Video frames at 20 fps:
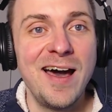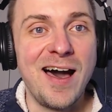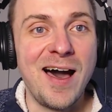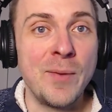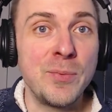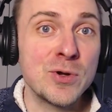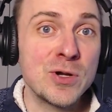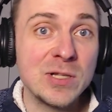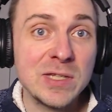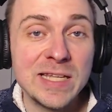I'll
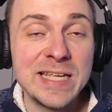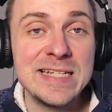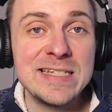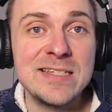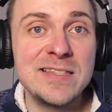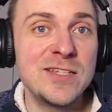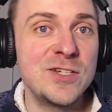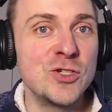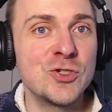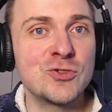put a link
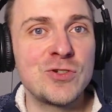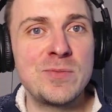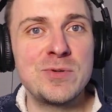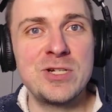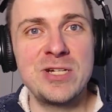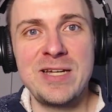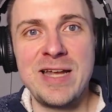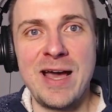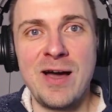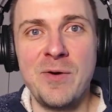to the
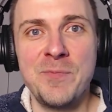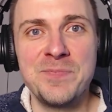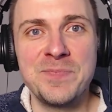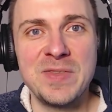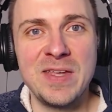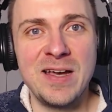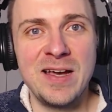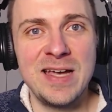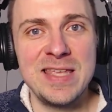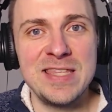description down
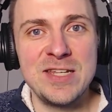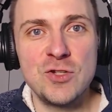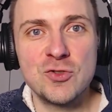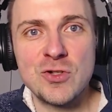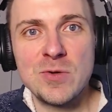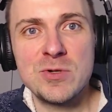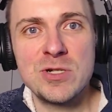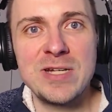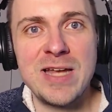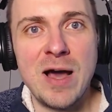in the
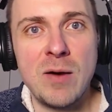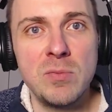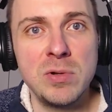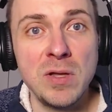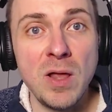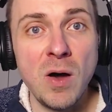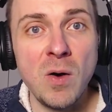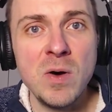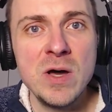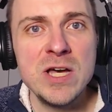description down
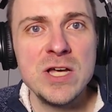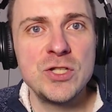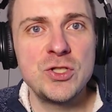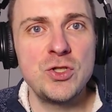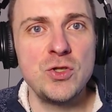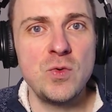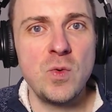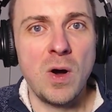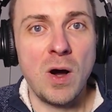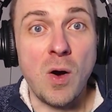below
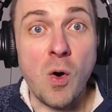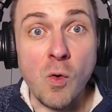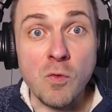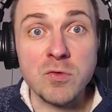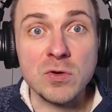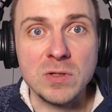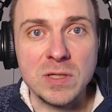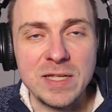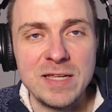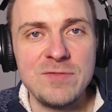to
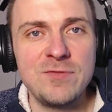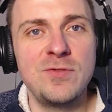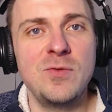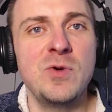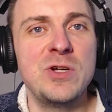Overleaf,